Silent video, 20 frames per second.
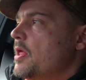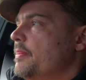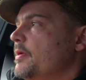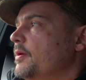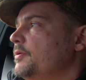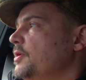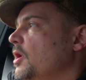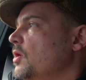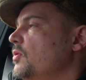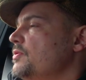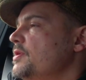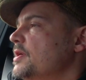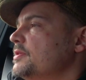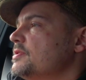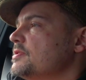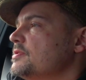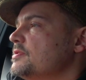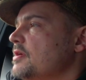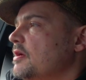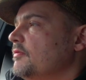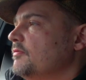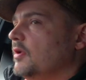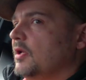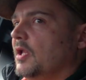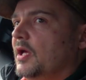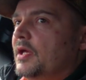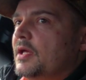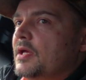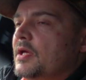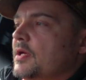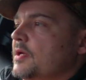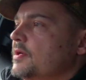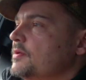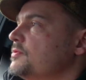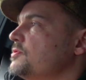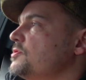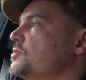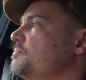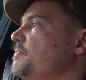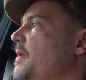that don't necessarily
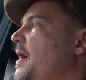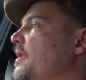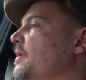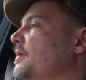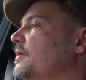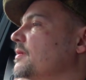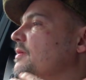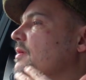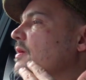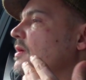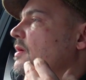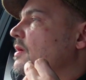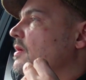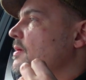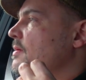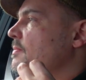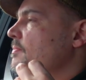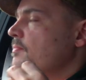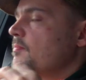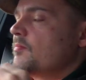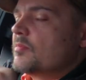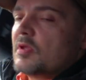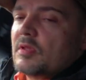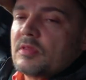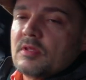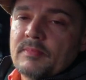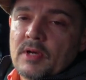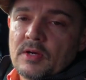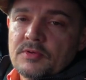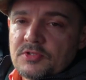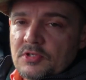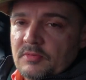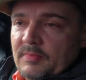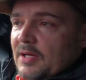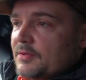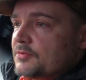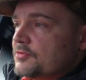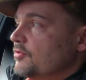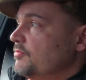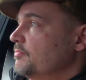spend the most
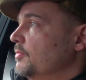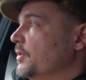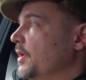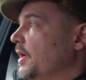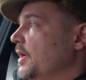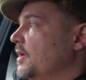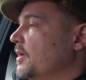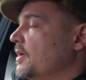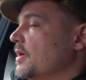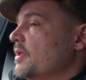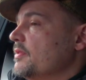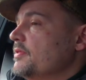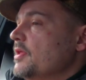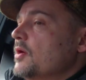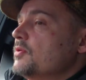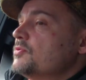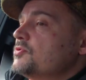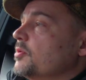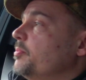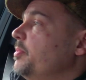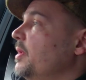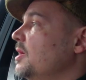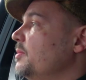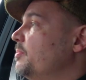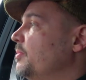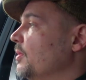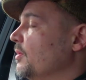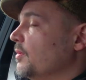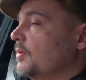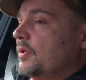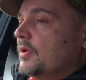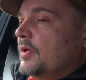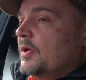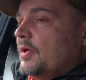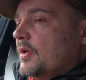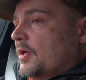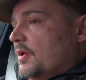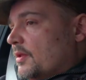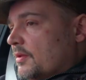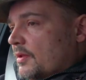amount of money and those are the people
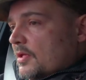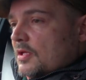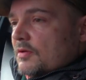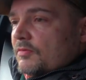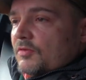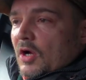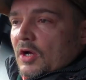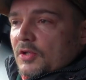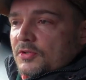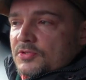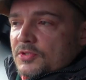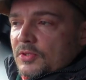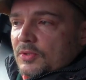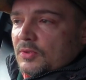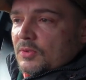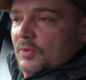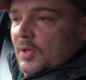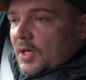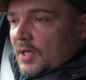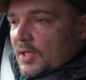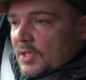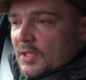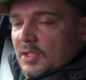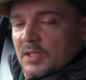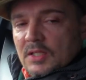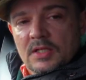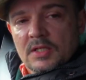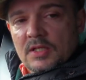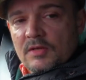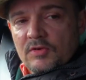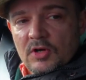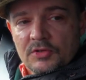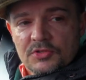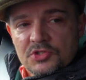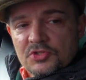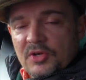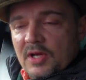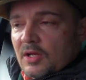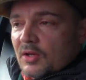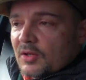that you've got to uh, you've got
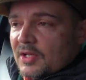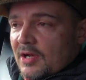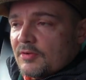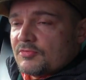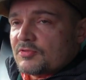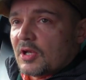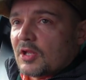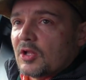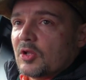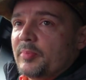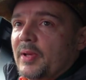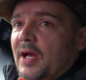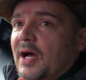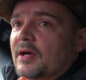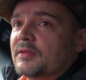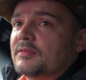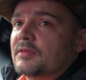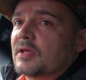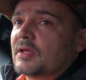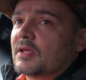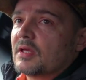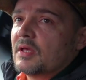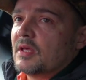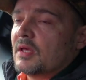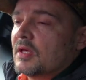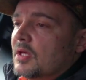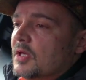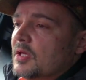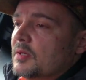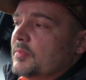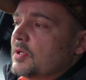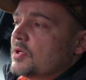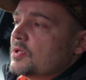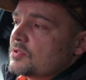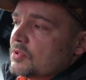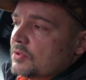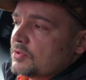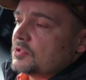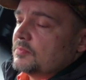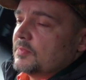to try and look after a little bit, I think,
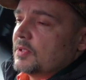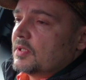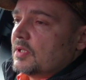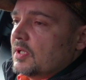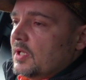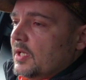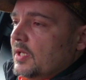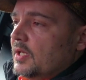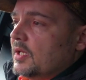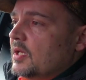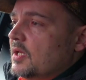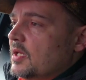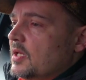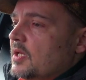because ultimately